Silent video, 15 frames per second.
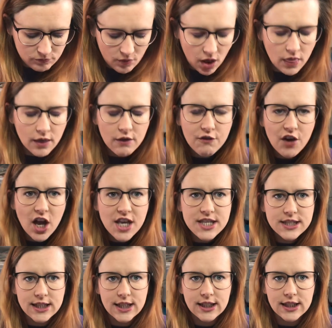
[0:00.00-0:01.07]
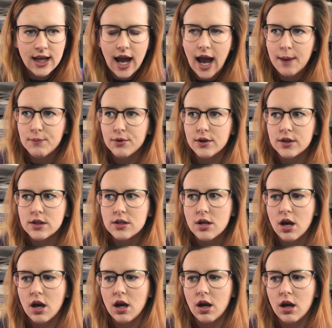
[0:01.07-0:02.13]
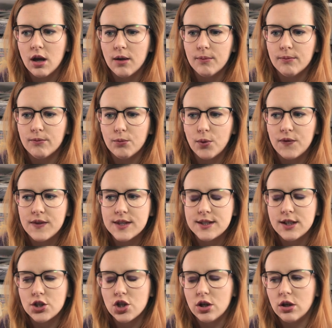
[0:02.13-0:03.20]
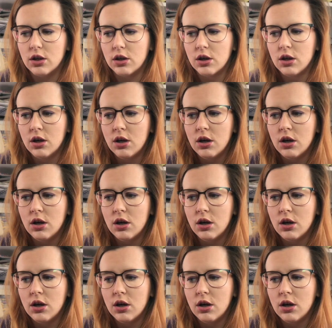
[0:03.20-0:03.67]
And the first thing that happened with the stitch along,